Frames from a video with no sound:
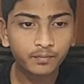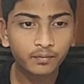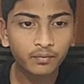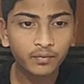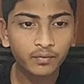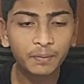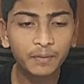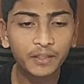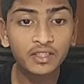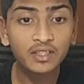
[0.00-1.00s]
It
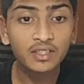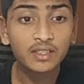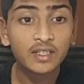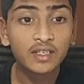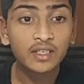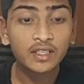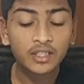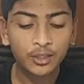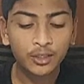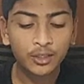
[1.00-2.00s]
means the
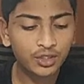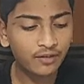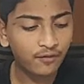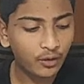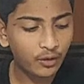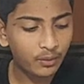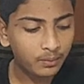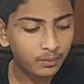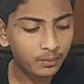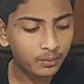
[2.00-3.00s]
roster form
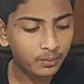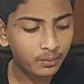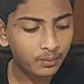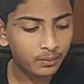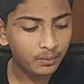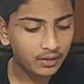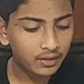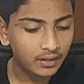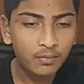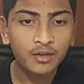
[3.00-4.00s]
is a form
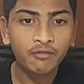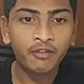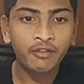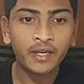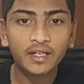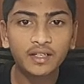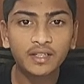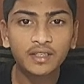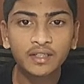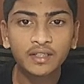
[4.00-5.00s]
where
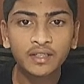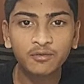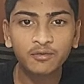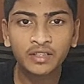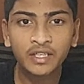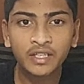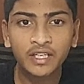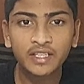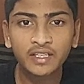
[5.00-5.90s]
if there is a